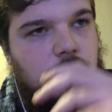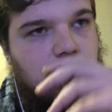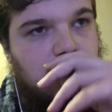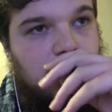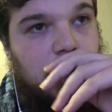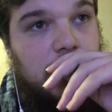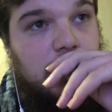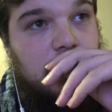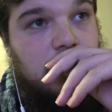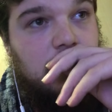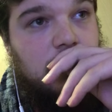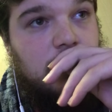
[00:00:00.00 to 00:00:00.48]

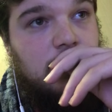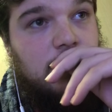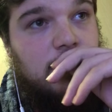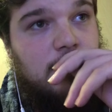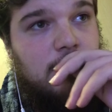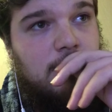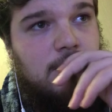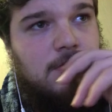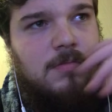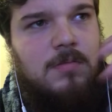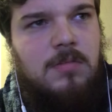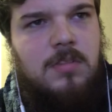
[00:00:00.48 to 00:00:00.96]
which
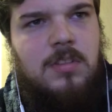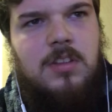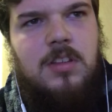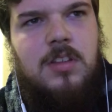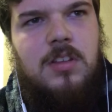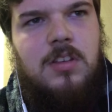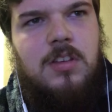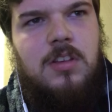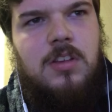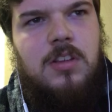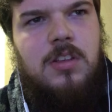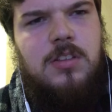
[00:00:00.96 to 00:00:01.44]

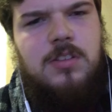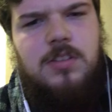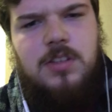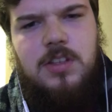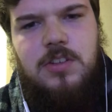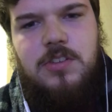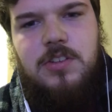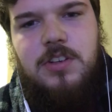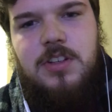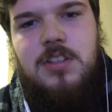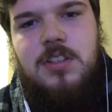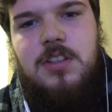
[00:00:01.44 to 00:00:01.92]
is
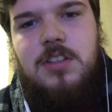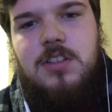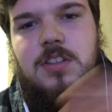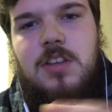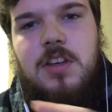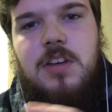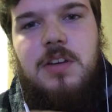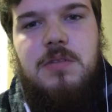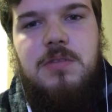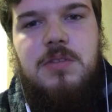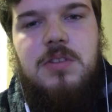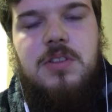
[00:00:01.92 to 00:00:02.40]
interesting
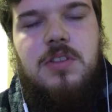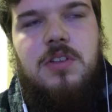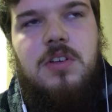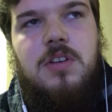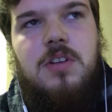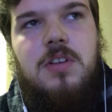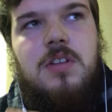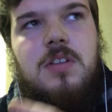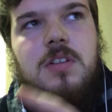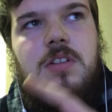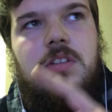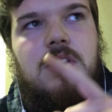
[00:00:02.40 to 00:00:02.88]
because I always
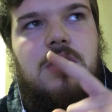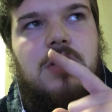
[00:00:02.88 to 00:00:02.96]
thought